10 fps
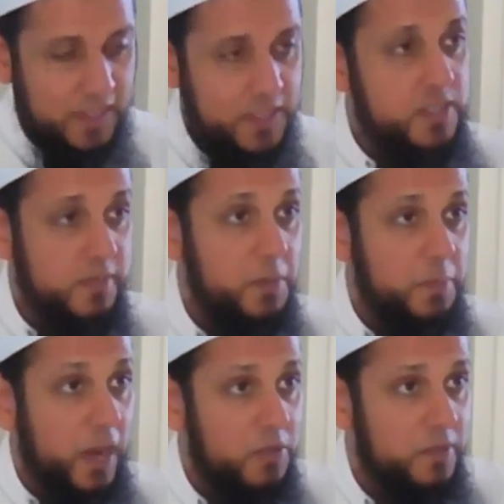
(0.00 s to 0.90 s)
And this is a very
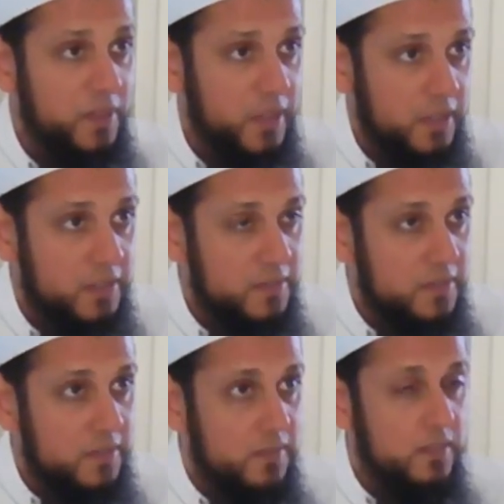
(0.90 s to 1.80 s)
powerful thing,
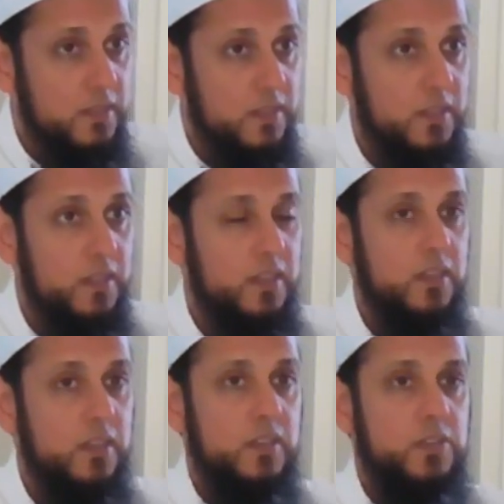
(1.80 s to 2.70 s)

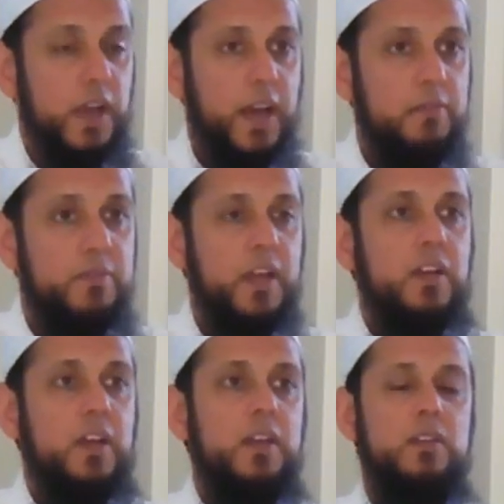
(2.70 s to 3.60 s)
to have
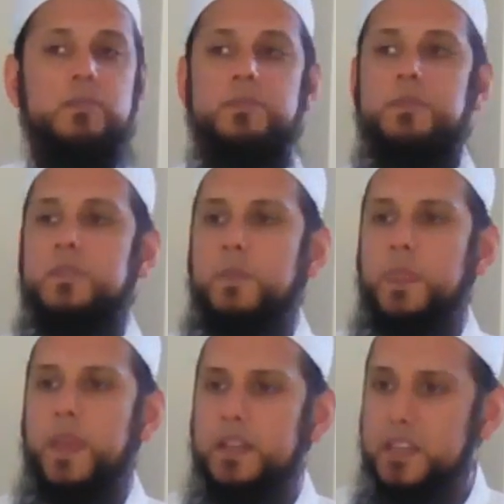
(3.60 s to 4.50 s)
that kind of
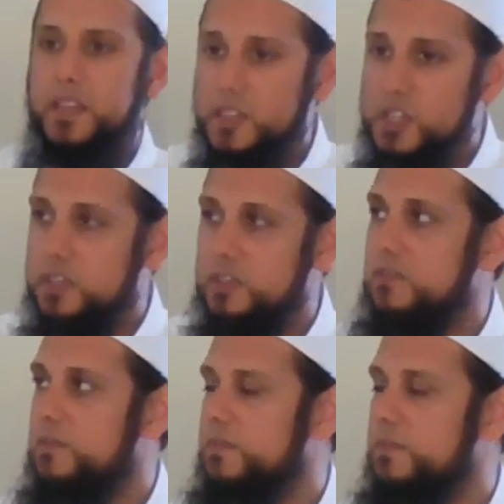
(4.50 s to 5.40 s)

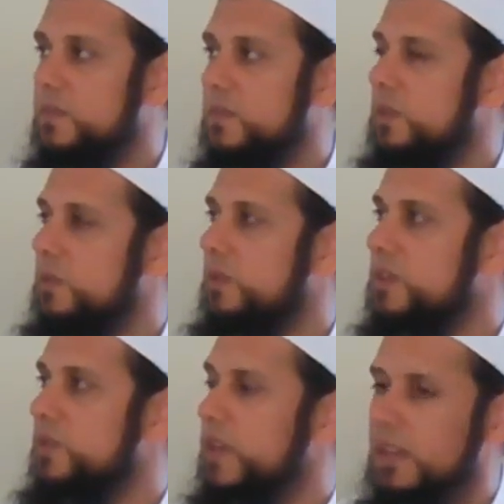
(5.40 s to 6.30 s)
attention
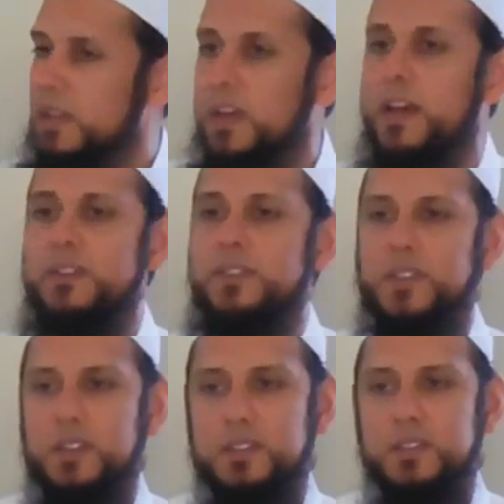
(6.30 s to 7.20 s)
towards what Allah has
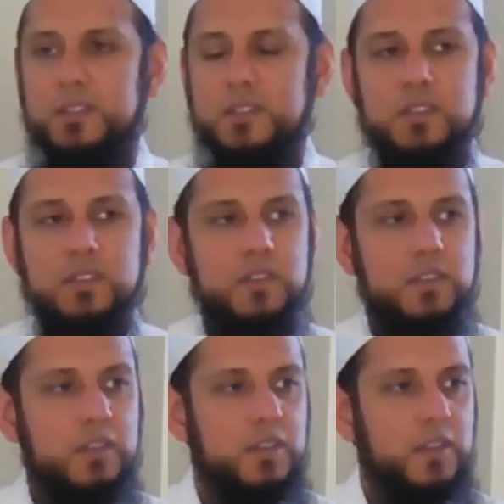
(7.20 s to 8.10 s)
said,
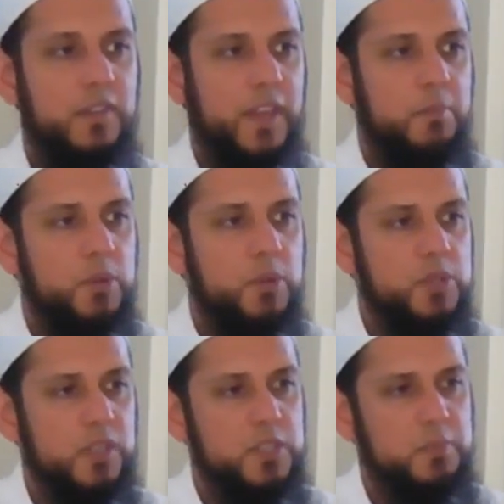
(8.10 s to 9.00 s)
that a
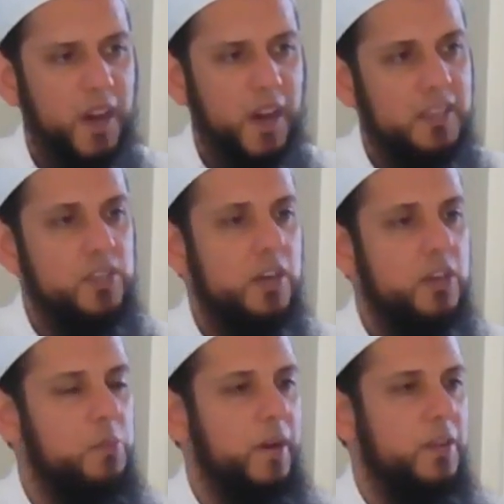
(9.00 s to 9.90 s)
person's mind is
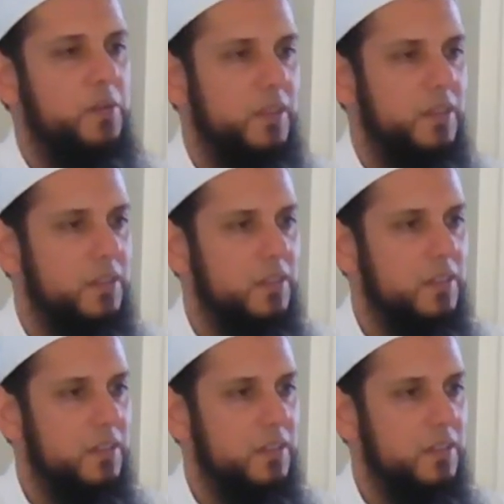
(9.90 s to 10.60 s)
occupied with it.